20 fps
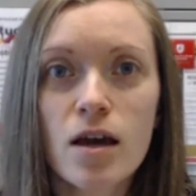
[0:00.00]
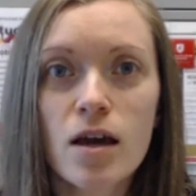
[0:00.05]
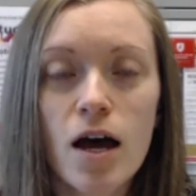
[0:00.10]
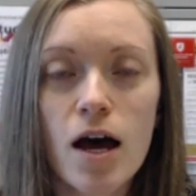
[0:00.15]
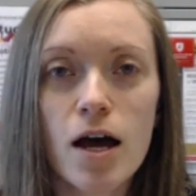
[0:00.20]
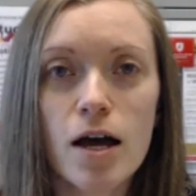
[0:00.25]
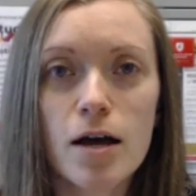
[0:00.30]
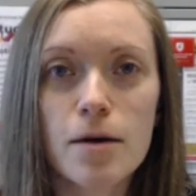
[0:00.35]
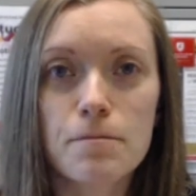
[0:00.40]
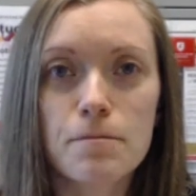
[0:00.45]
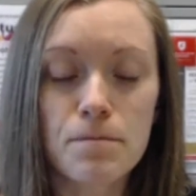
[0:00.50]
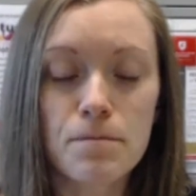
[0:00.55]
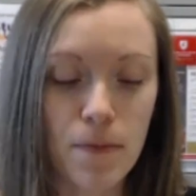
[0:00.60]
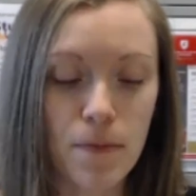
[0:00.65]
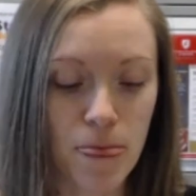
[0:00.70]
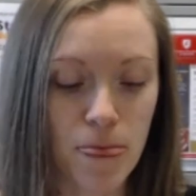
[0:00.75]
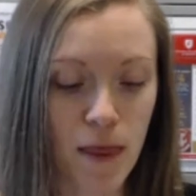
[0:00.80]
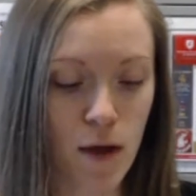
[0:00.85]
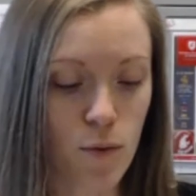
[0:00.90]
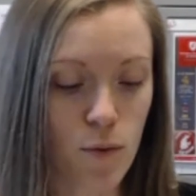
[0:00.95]
The
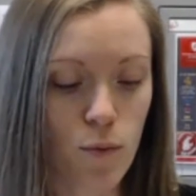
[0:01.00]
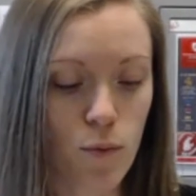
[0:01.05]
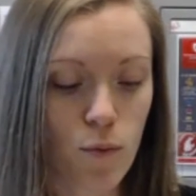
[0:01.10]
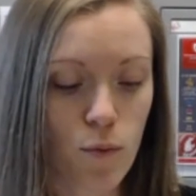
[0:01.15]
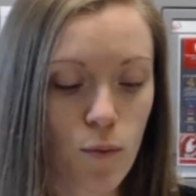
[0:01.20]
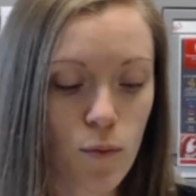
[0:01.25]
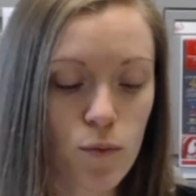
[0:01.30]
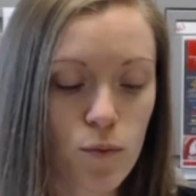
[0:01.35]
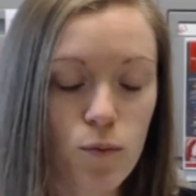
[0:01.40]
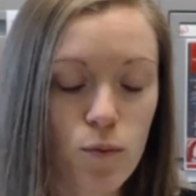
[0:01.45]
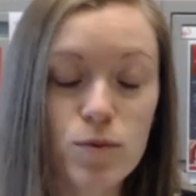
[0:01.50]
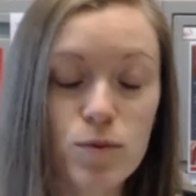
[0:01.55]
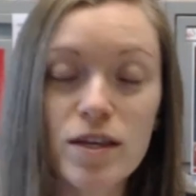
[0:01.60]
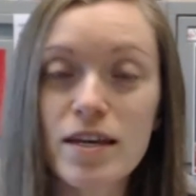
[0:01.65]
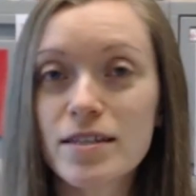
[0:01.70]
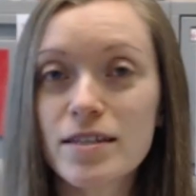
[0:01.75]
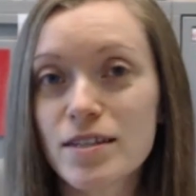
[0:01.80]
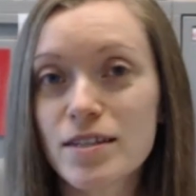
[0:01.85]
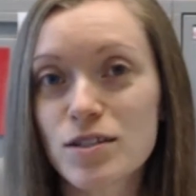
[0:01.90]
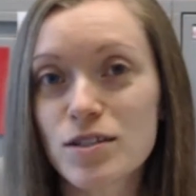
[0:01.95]

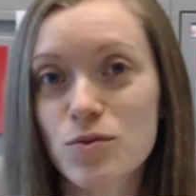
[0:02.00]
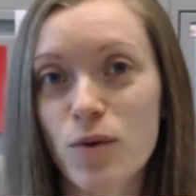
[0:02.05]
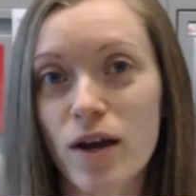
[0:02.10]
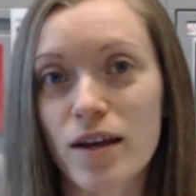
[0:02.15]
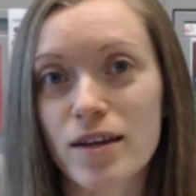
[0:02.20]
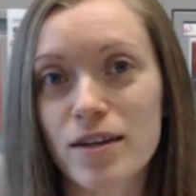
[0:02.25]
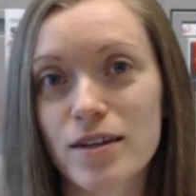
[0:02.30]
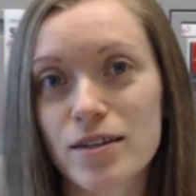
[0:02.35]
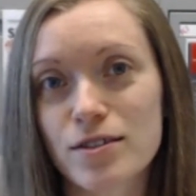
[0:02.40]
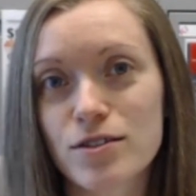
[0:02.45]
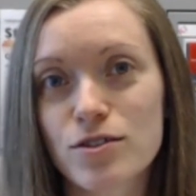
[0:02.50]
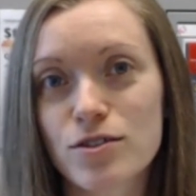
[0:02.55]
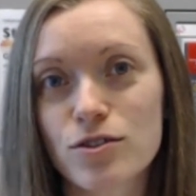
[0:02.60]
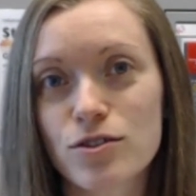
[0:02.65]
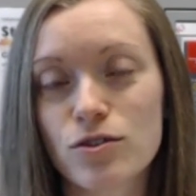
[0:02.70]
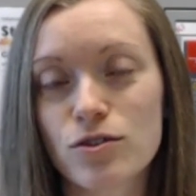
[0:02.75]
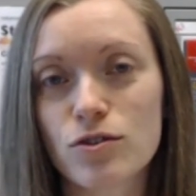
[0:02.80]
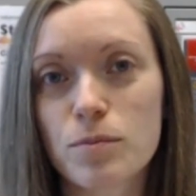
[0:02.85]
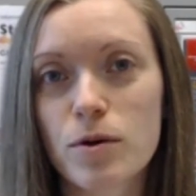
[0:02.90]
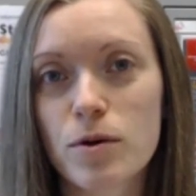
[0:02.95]
easiest way is
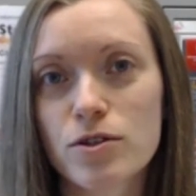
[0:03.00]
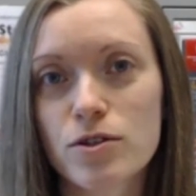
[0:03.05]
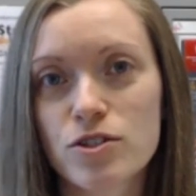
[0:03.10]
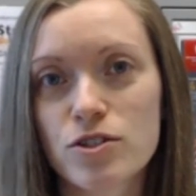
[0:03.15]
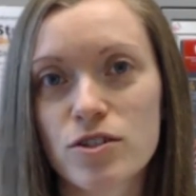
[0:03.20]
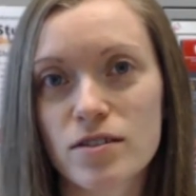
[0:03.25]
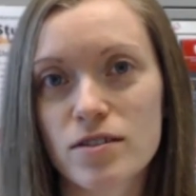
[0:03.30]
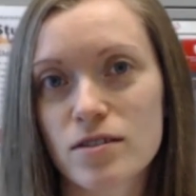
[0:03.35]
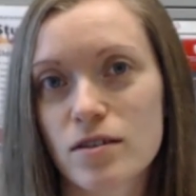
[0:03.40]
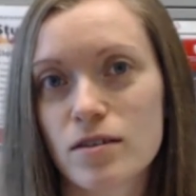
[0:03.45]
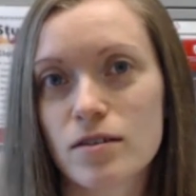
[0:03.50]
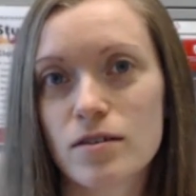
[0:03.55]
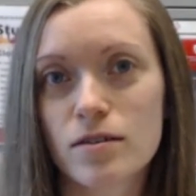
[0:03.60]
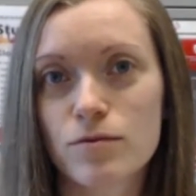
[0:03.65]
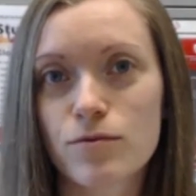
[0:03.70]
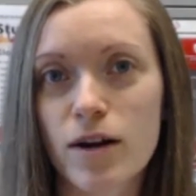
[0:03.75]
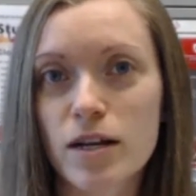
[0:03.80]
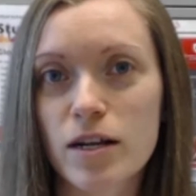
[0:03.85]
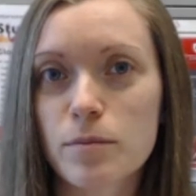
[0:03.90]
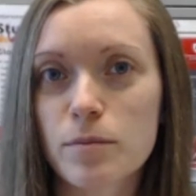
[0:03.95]
to purchase a
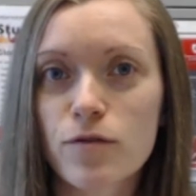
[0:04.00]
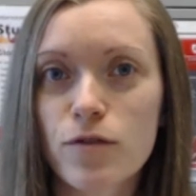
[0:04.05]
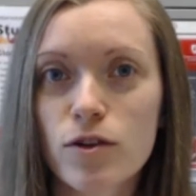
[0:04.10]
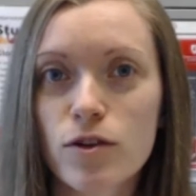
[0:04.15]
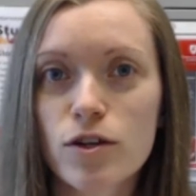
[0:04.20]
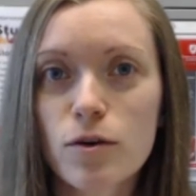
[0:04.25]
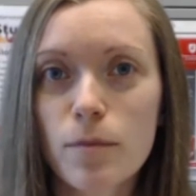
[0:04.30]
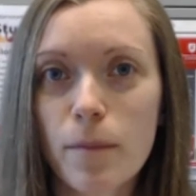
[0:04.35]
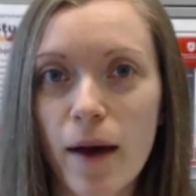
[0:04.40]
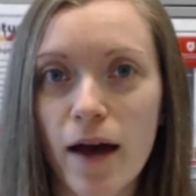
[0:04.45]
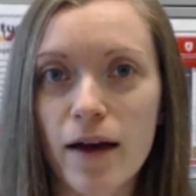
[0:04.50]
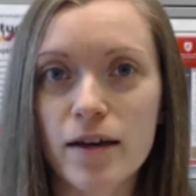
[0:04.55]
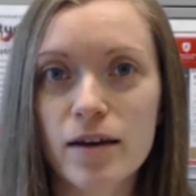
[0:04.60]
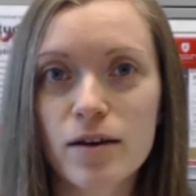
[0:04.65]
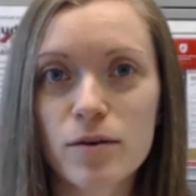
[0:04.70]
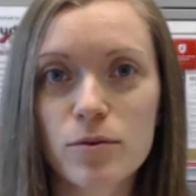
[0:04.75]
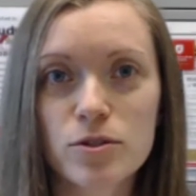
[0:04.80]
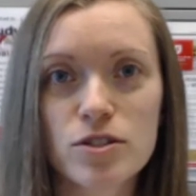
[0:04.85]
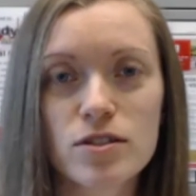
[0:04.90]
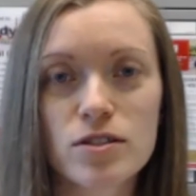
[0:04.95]
writing portfolio
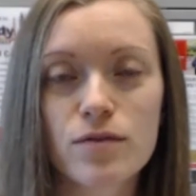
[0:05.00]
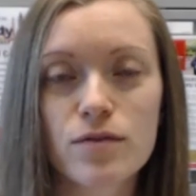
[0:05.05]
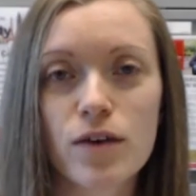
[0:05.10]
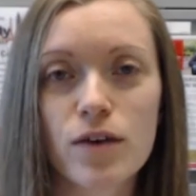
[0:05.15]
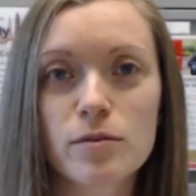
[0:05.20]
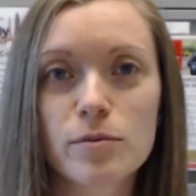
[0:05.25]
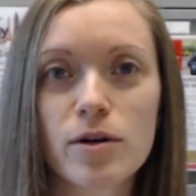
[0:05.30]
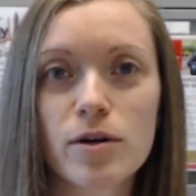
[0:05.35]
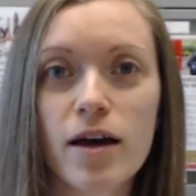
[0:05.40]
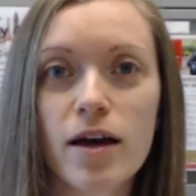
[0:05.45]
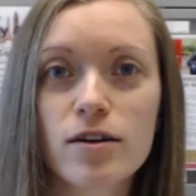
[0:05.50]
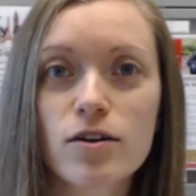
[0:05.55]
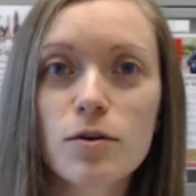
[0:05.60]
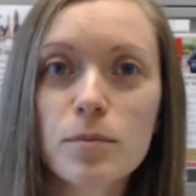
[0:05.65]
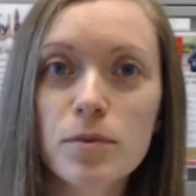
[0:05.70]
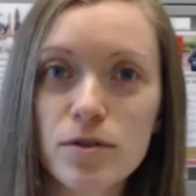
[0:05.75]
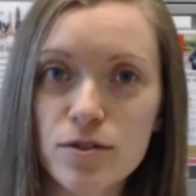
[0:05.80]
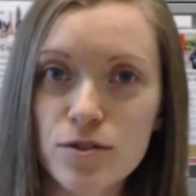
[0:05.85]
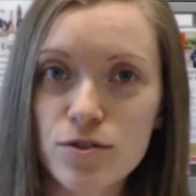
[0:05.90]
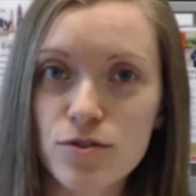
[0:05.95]
packet, which is available at our
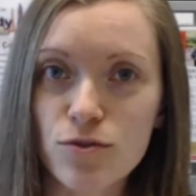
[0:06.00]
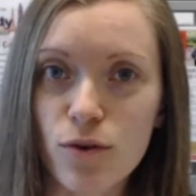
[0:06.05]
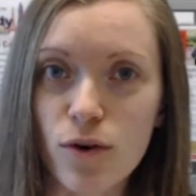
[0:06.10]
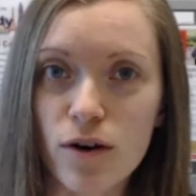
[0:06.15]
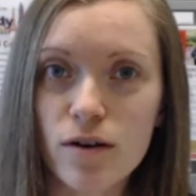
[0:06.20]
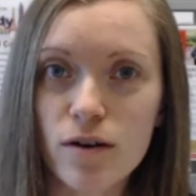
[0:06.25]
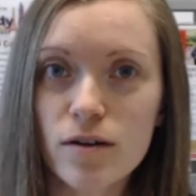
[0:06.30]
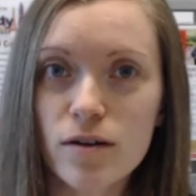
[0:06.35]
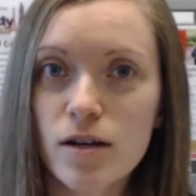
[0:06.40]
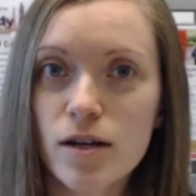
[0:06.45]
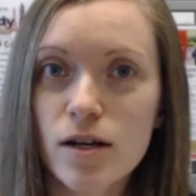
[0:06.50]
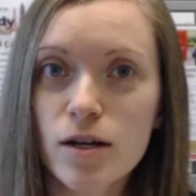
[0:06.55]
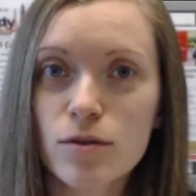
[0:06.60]
bookstore.